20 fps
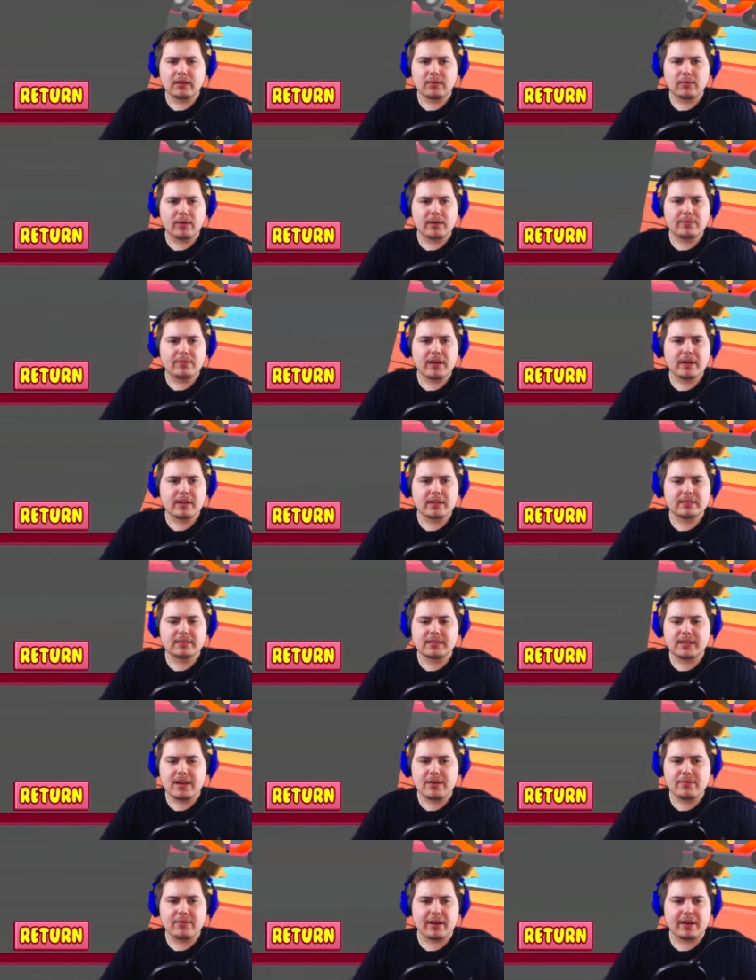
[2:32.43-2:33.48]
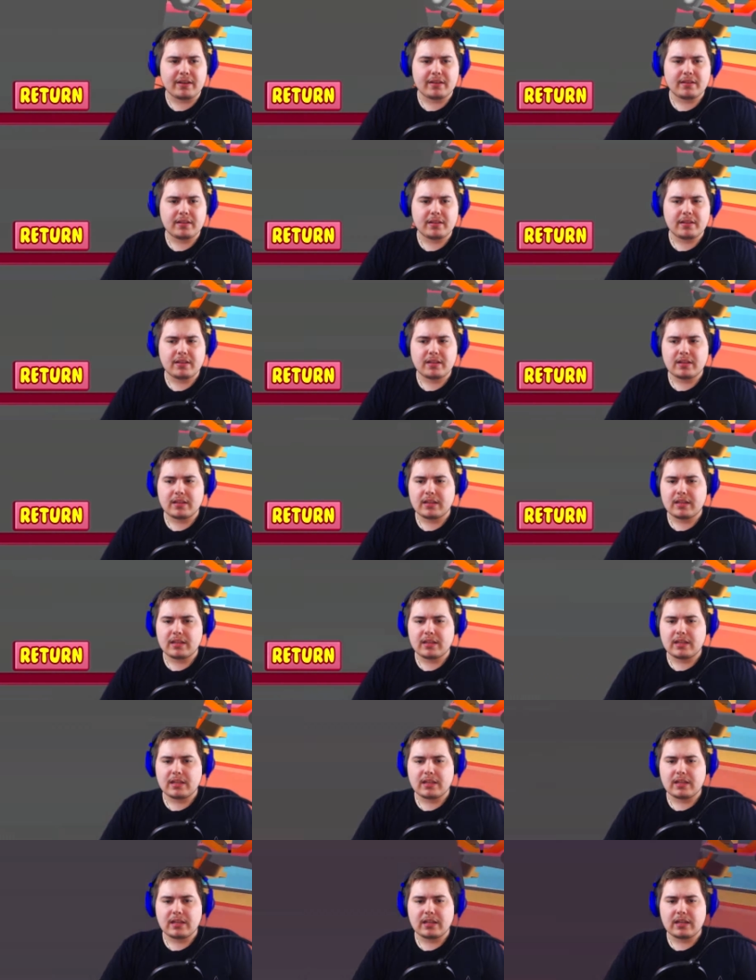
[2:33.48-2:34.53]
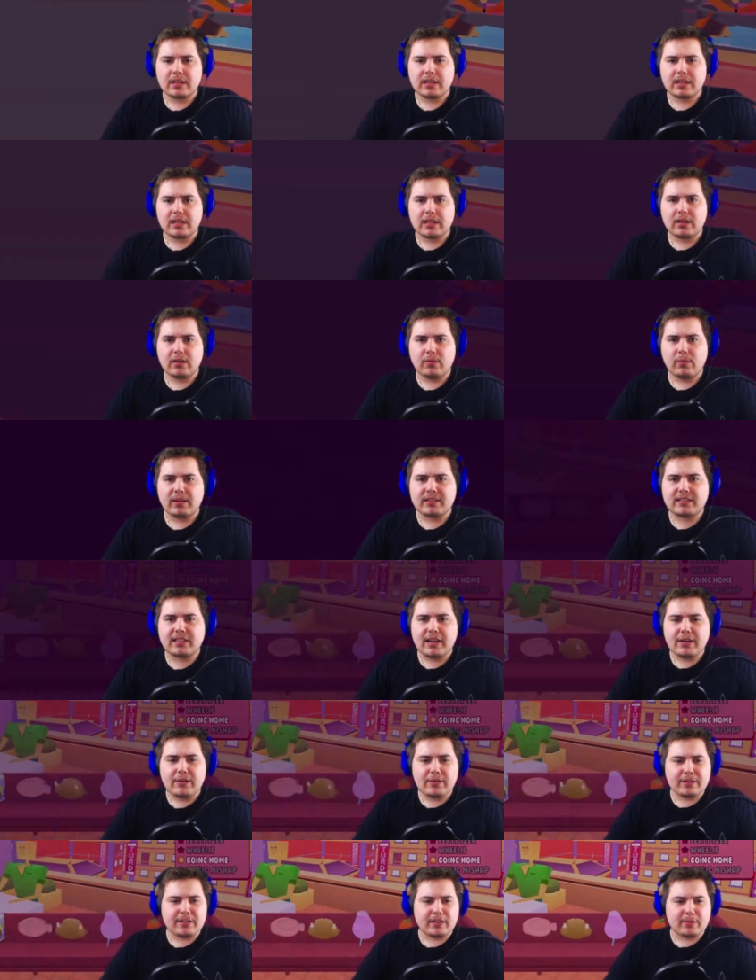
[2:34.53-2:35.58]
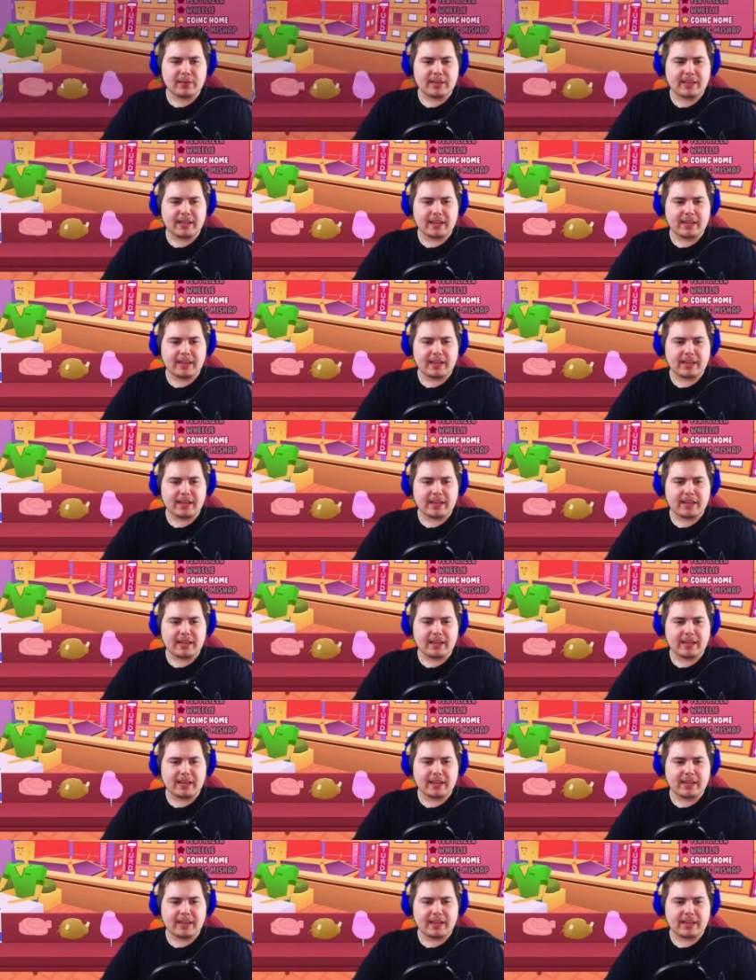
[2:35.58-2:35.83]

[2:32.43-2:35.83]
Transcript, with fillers: What fucking secret? What secret did we